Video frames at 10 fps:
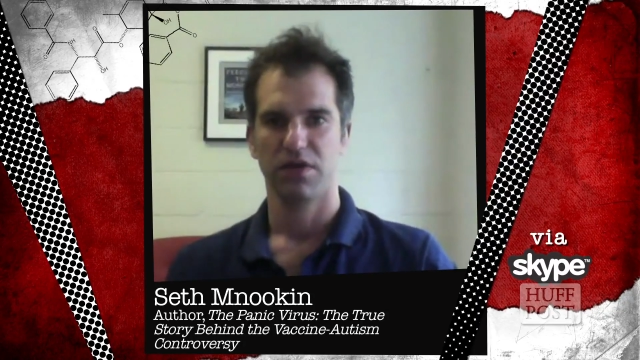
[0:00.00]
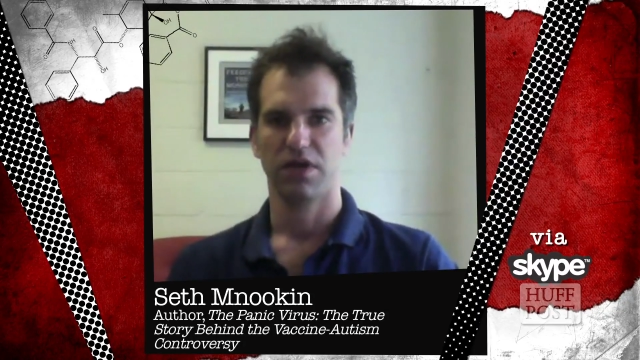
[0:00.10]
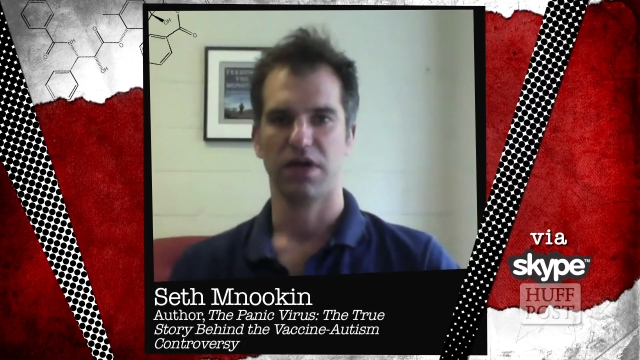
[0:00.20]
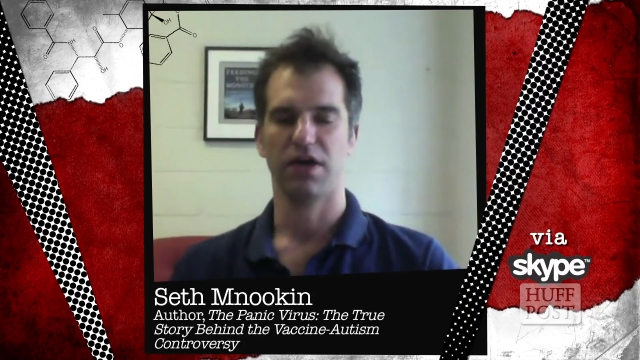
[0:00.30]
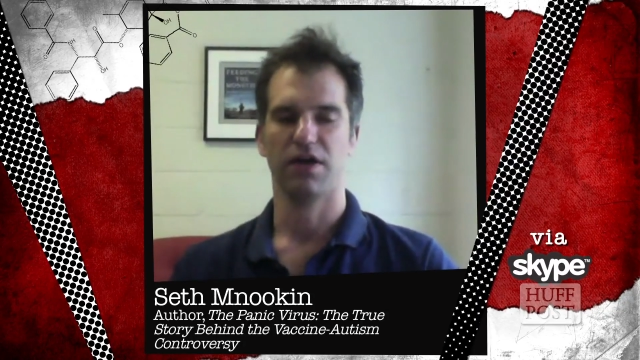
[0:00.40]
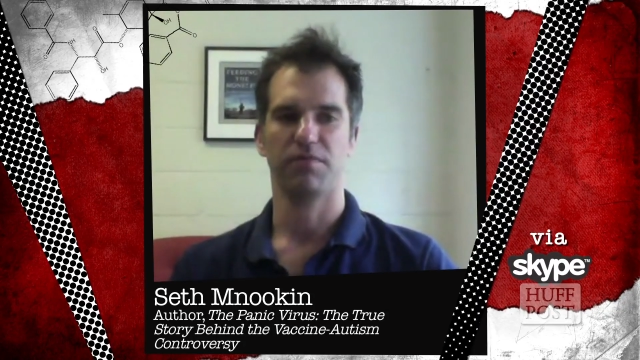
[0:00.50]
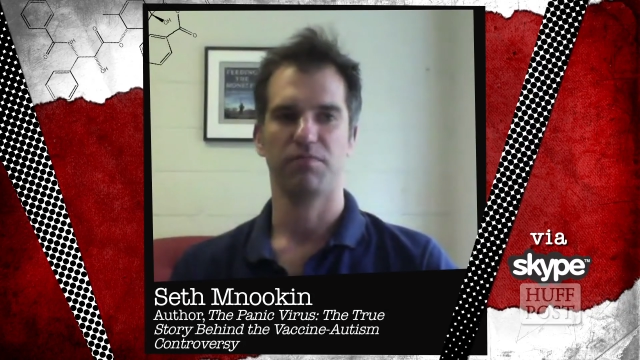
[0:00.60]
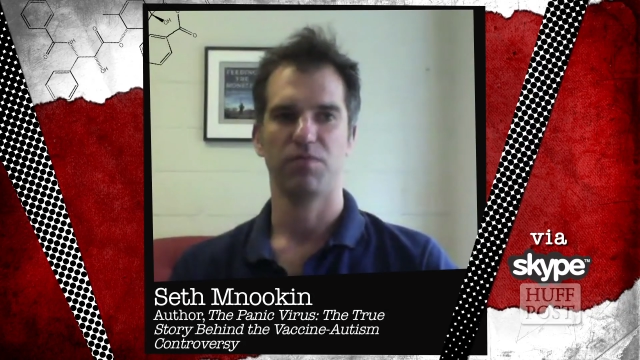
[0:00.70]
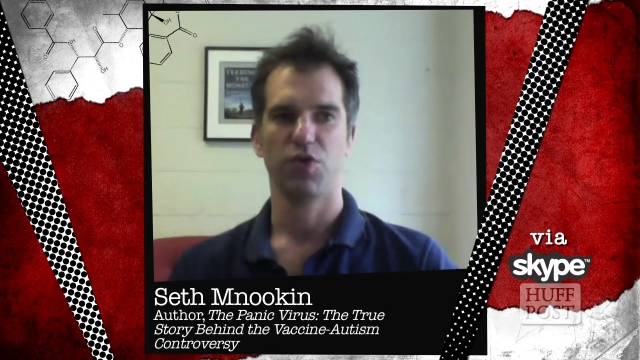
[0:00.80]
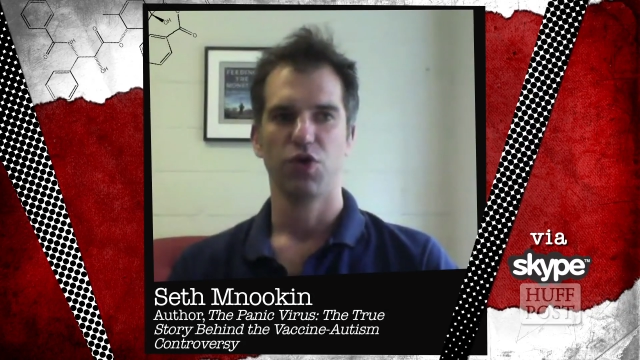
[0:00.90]

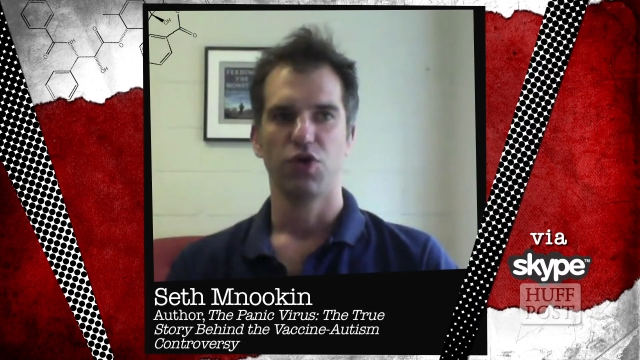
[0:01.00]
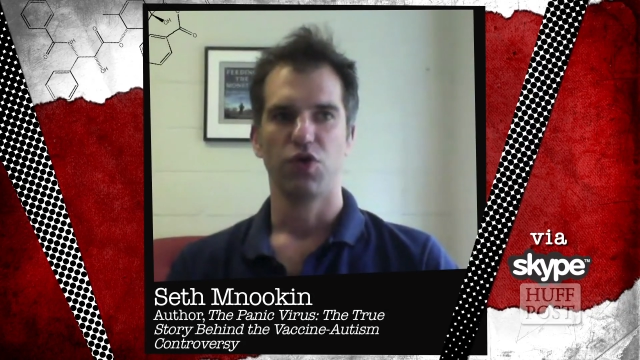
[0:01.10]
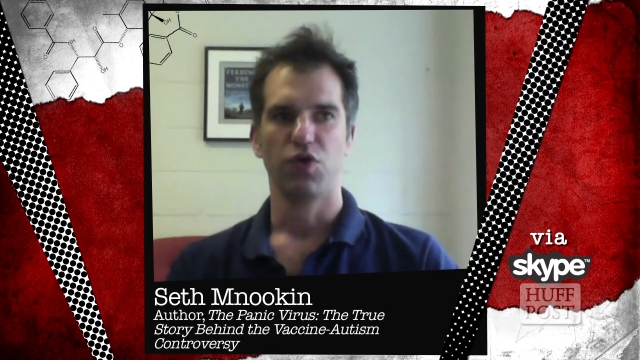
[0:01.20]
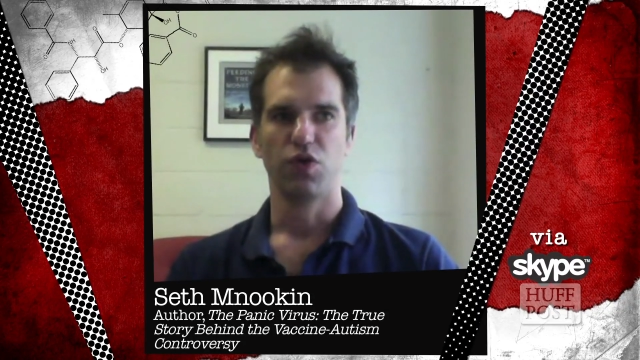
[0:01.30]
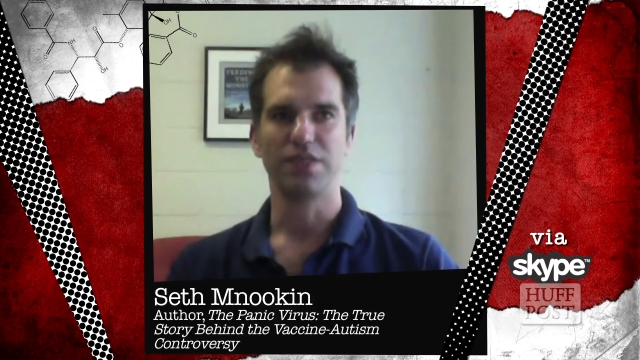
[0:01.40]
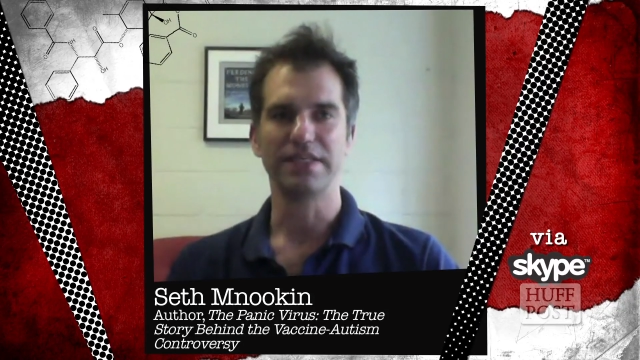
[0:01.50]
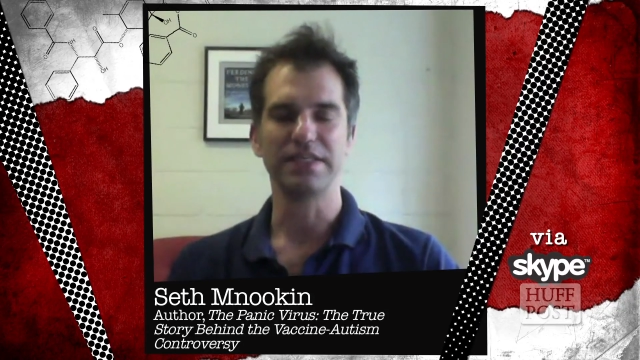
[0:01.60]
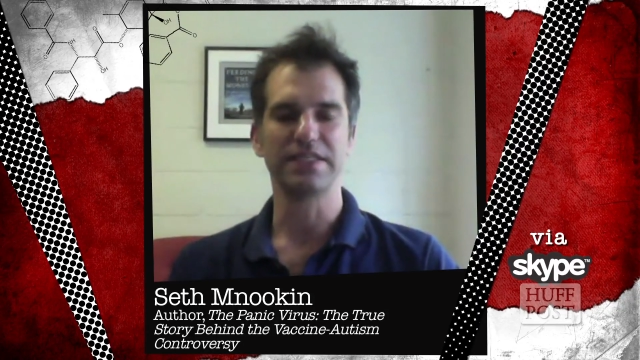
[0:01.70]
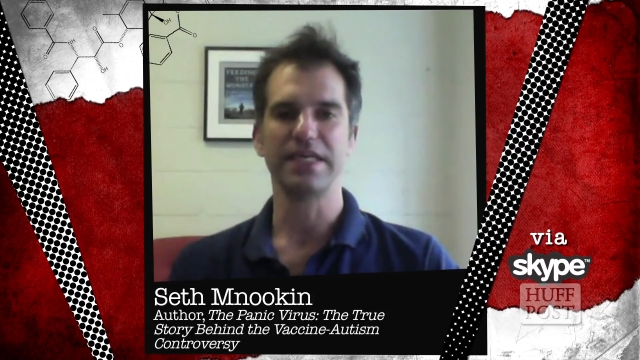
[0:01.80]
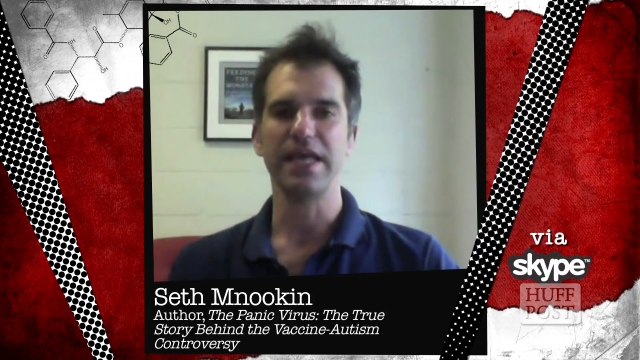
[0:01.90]
Um, it's
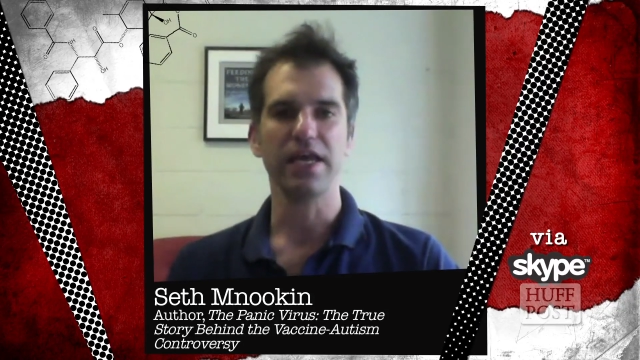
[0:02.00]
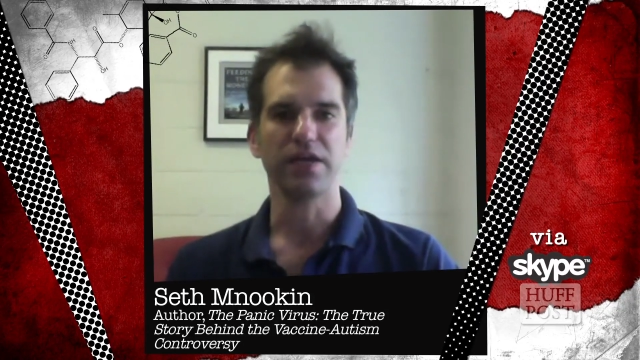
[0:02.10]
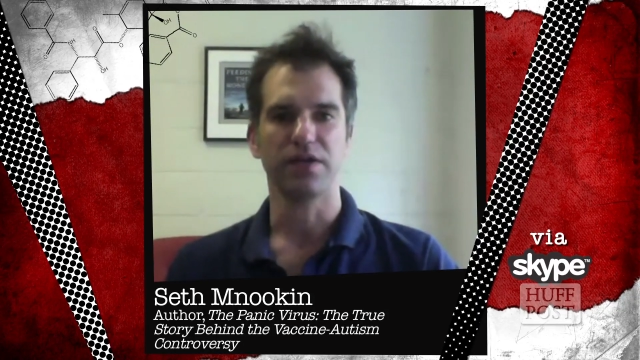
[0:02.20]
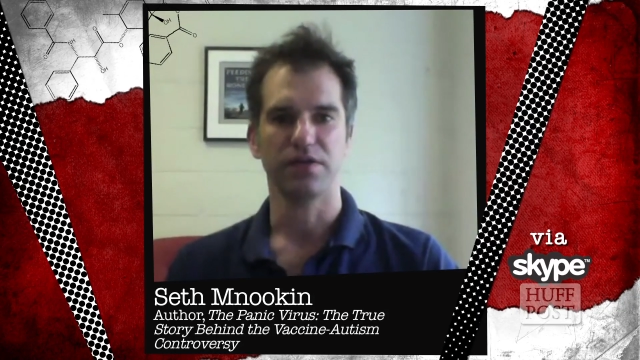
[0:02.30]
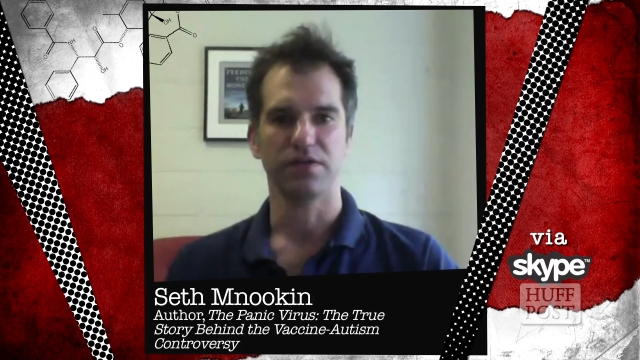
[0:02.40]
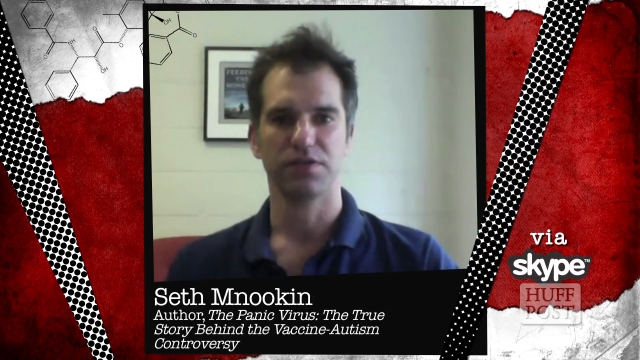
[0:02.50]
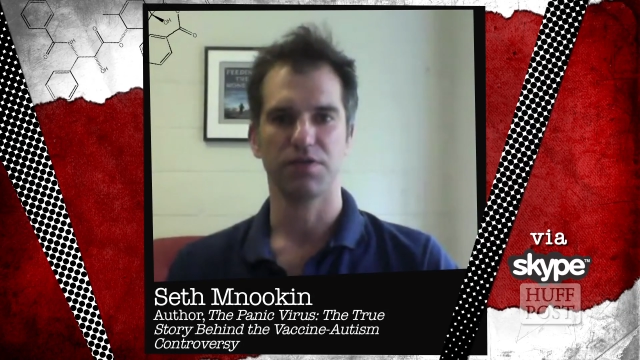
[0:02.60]
insane